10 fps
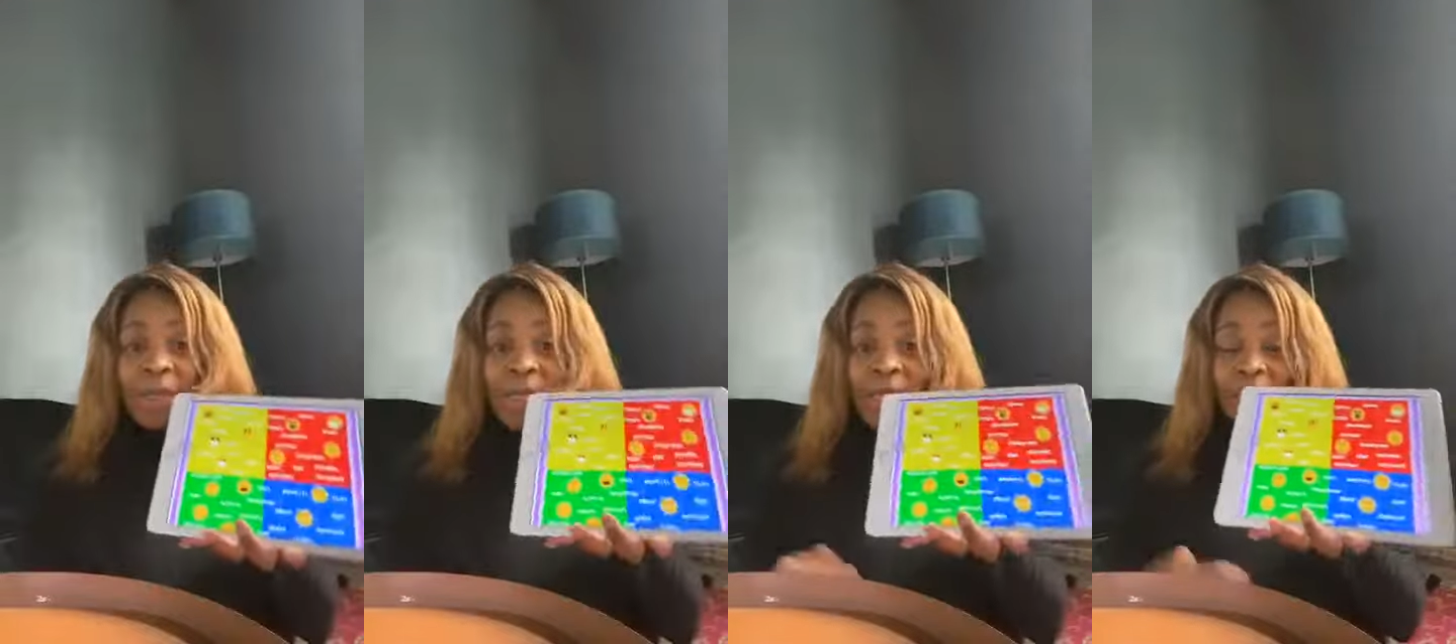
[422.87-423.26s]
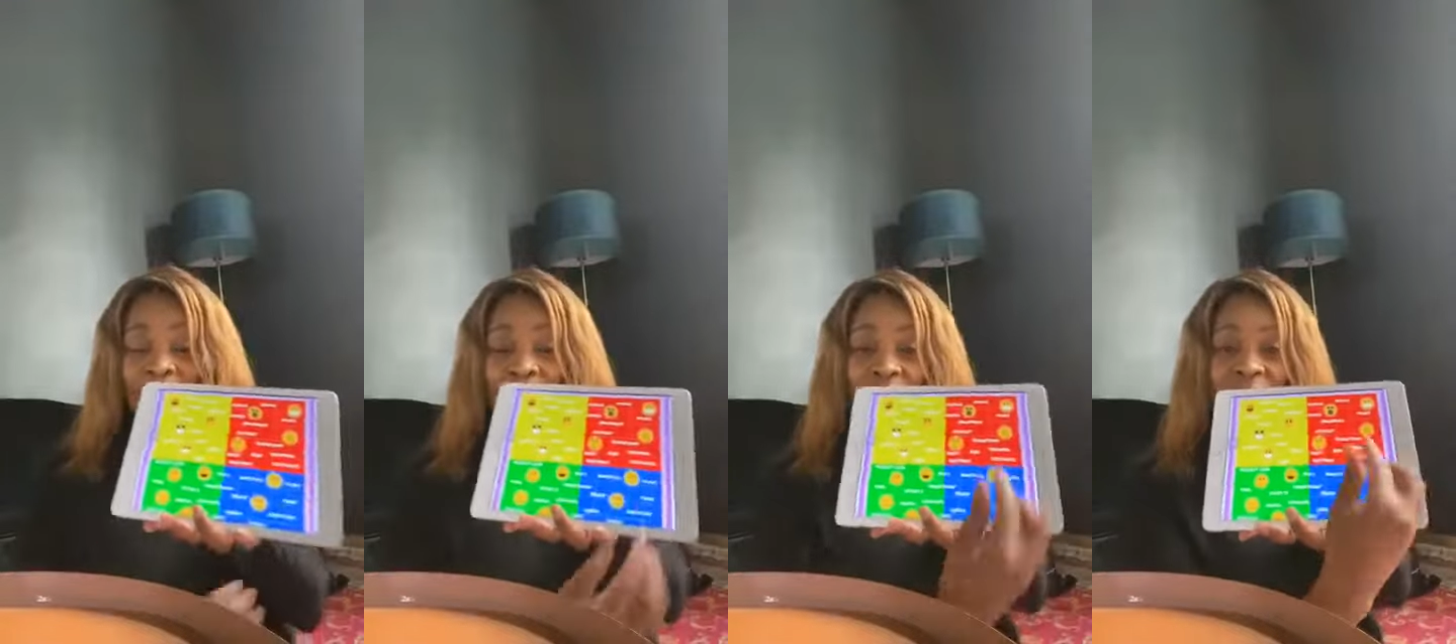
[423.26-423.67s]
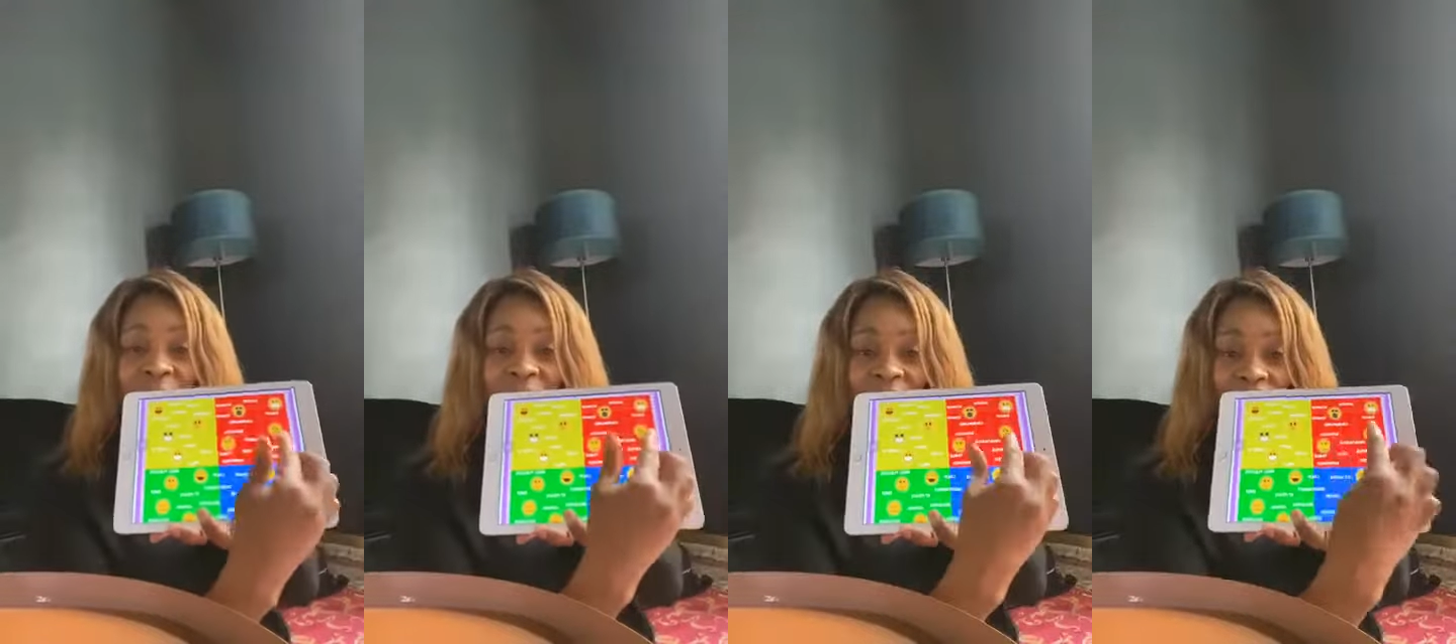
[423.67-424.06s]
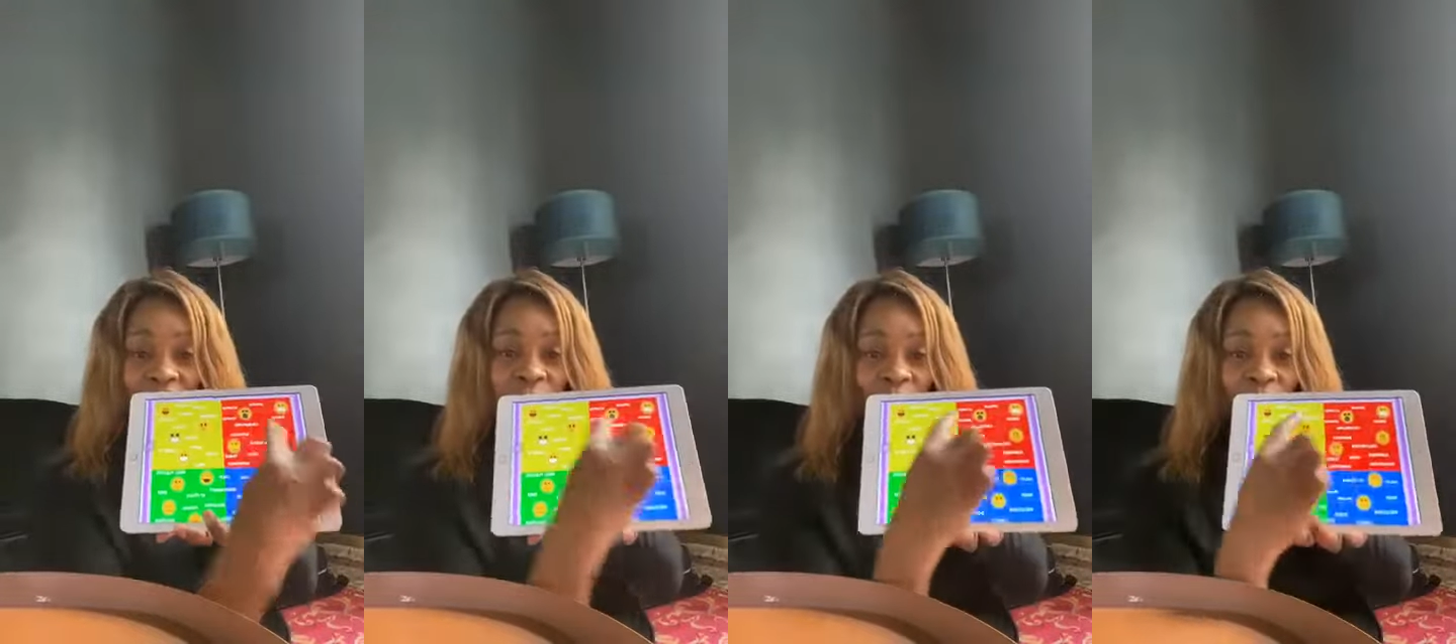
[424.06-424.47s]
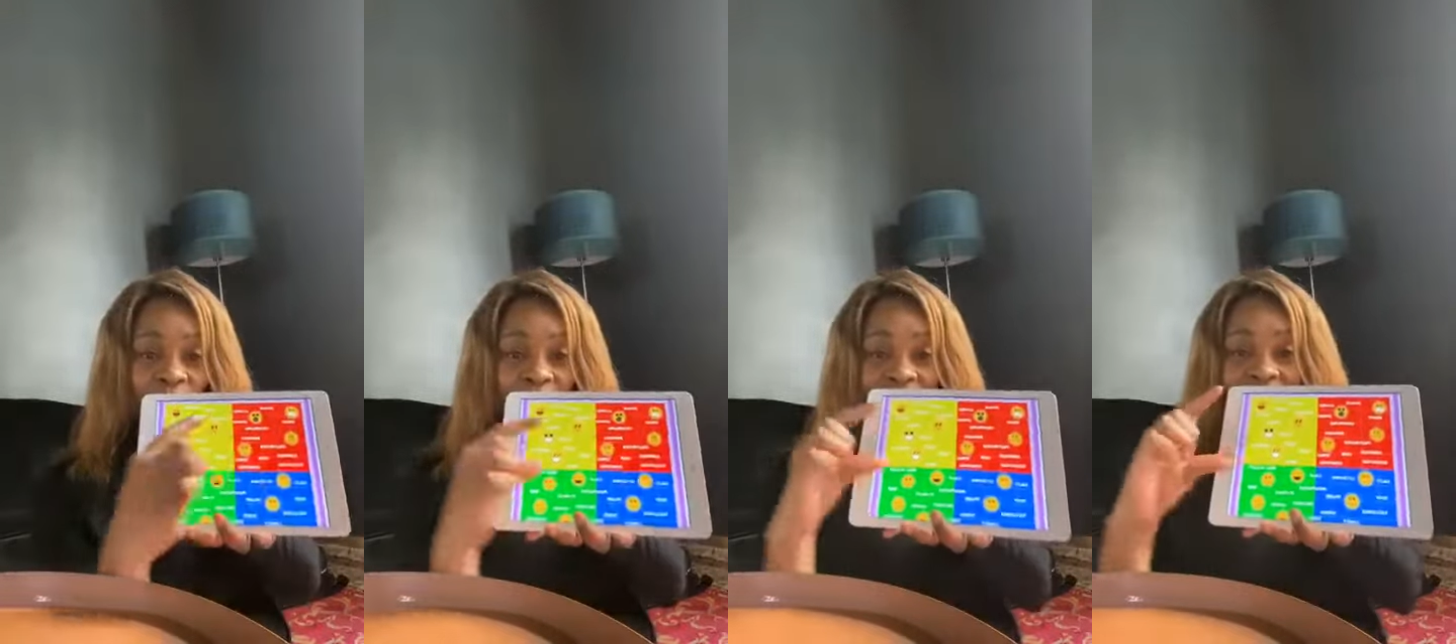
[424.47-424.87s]
it brings us
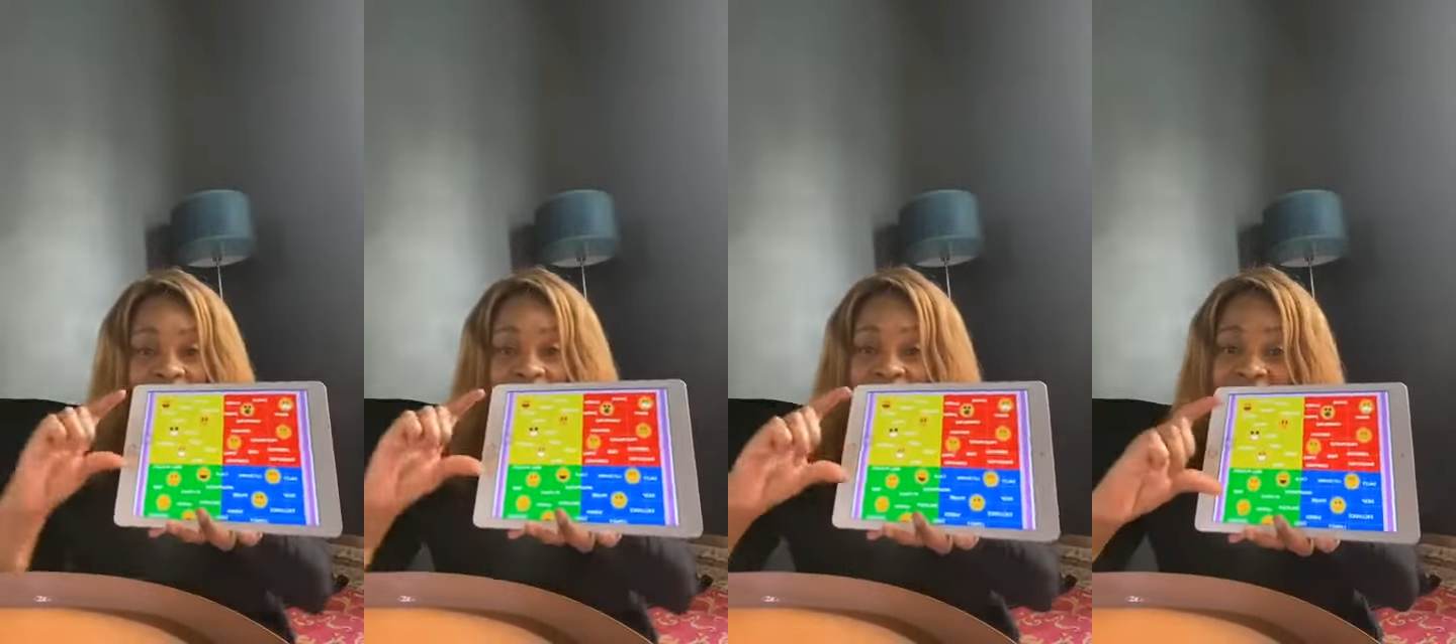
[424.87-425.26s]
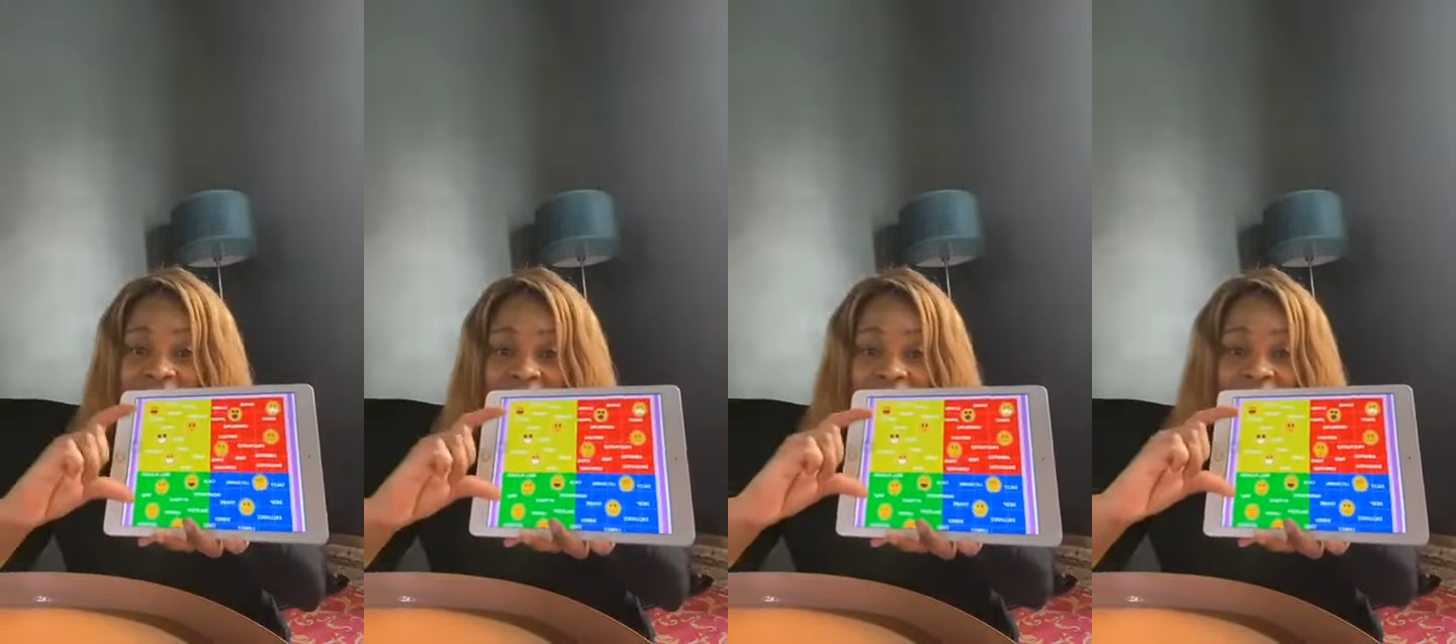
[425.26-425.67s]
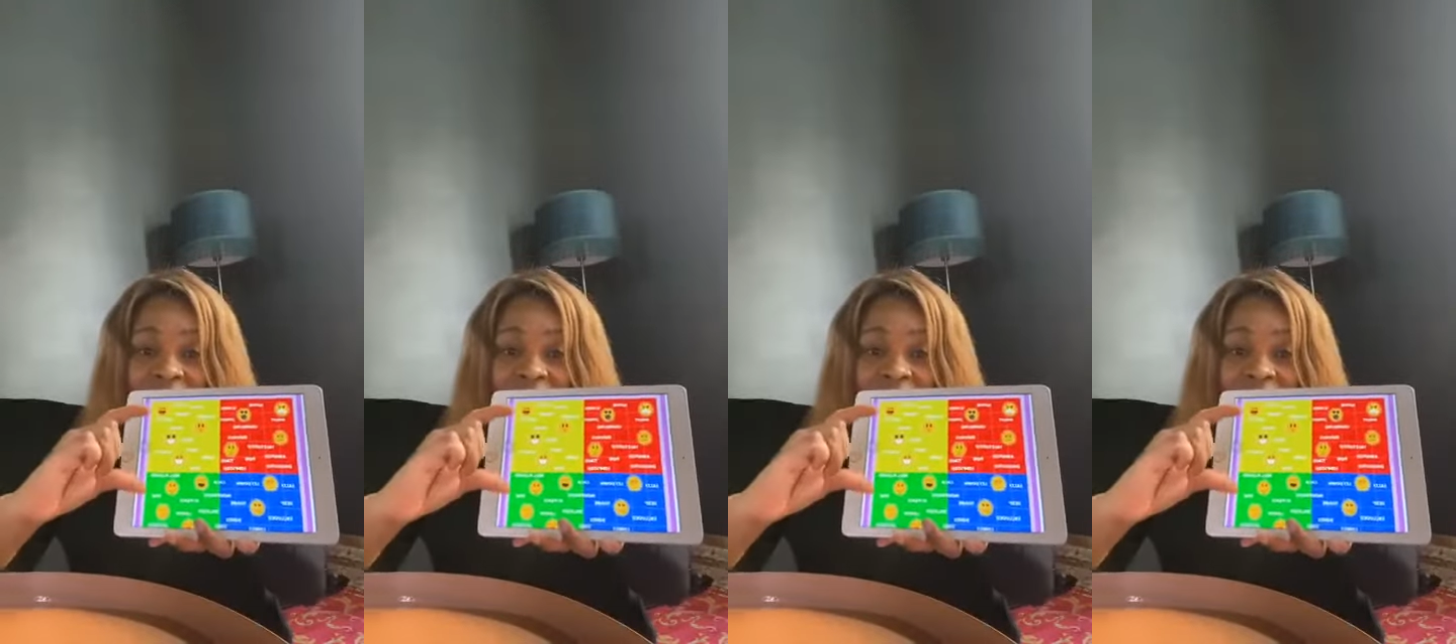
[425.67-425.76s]
over here.